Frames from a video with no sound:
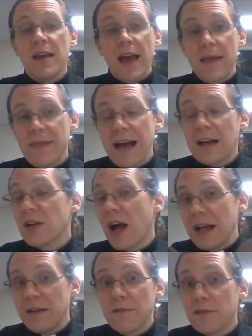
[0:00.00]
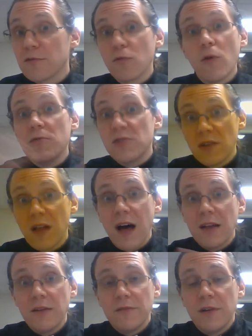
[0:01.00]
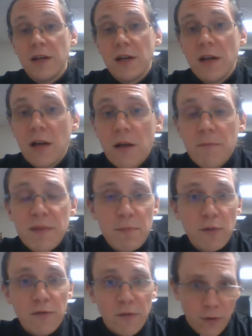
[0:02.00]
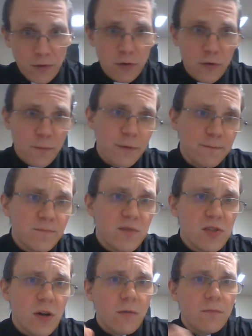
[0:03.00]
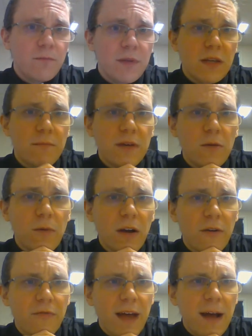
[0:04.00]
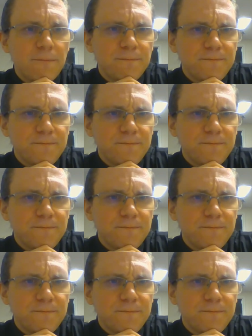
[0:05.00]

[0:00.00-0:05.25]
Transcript: And that kind of throws a lot of people for a loop. So be aware of that.